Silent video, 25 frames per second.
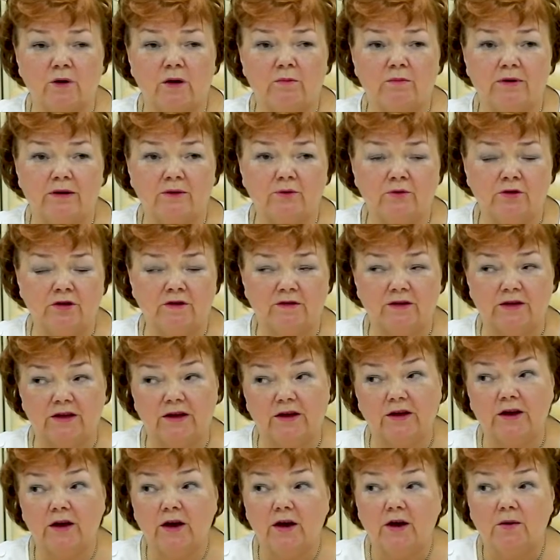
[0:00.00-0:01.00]
we continue
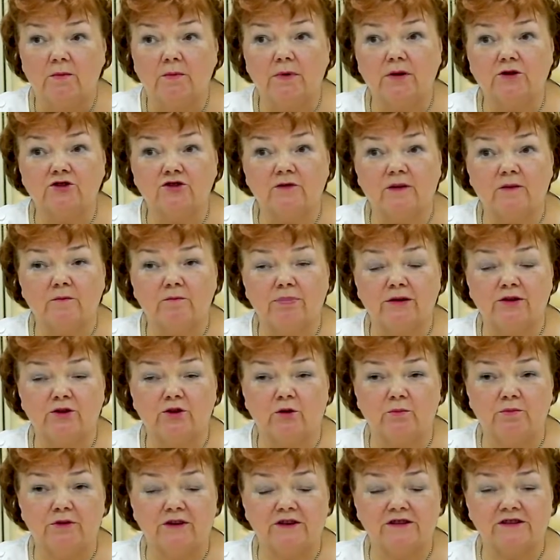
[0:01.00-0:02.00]
talking about the sewing
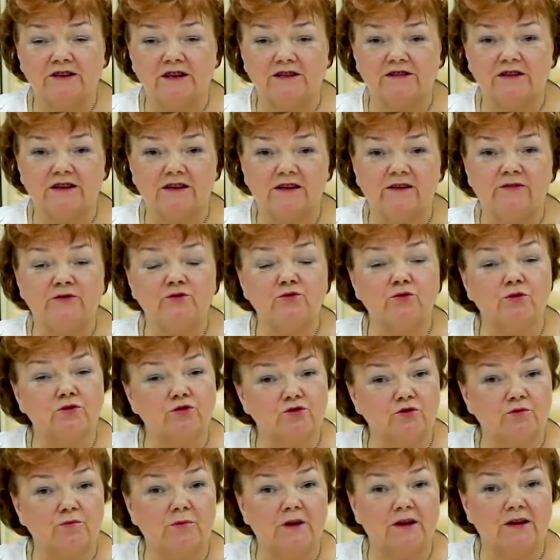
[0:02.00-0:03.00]
equipment of my fashion
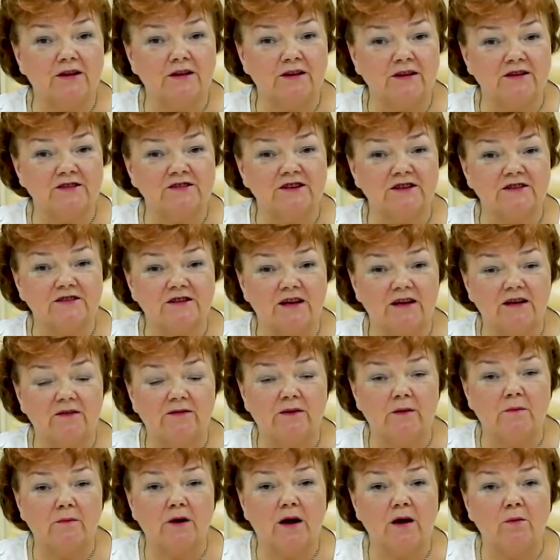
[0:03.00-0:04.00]
house.
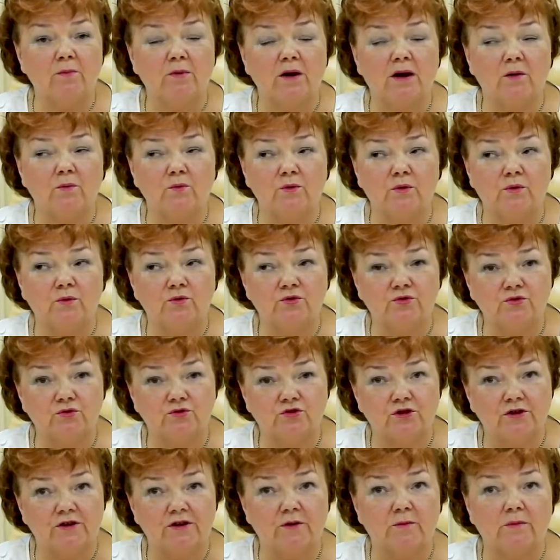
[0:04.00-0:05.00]
Last time I showed
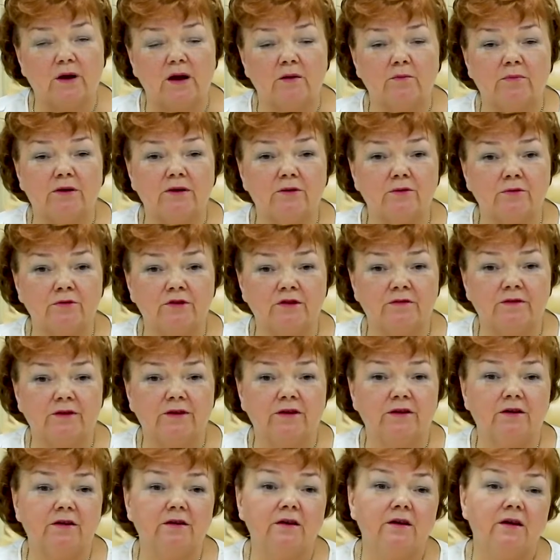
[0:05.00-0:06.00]
you the equipment we use
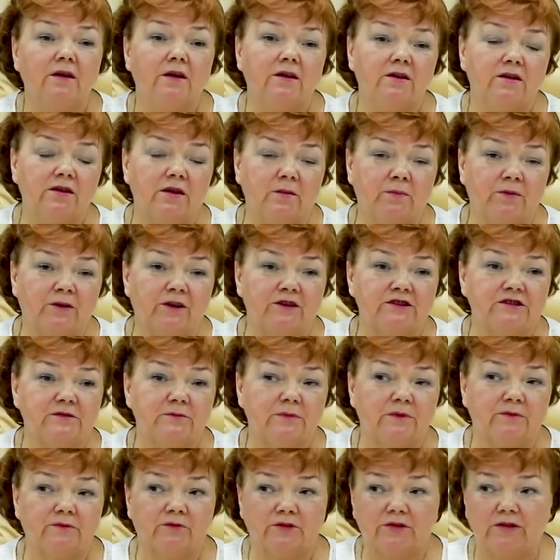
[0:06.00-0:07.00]
for ironing and
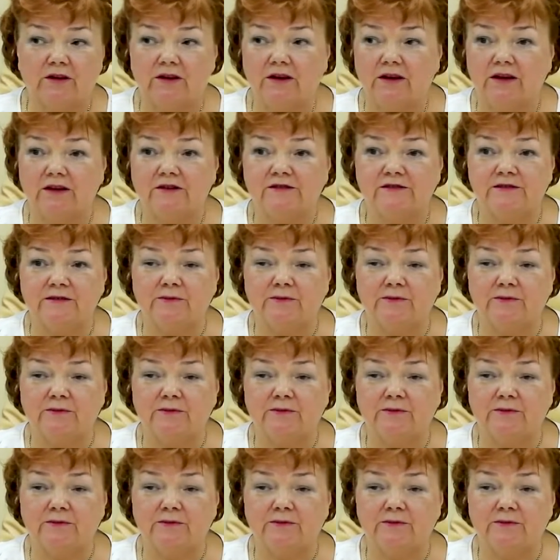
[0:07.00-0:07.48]
steaming.